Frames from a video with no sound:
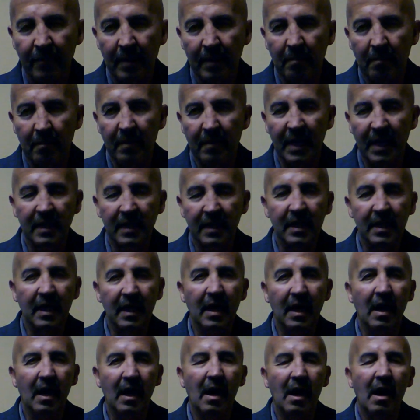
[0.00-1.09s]
But
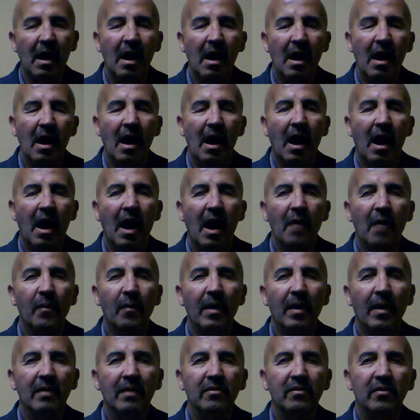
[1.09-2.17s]
I
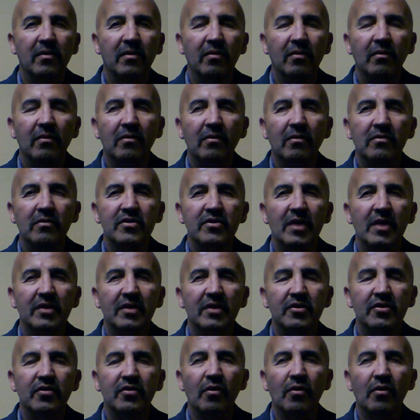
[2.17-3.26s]
want to just
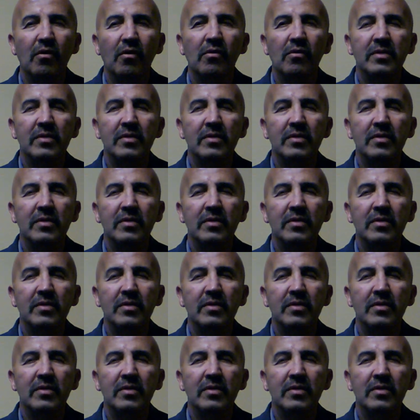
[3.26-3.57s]
show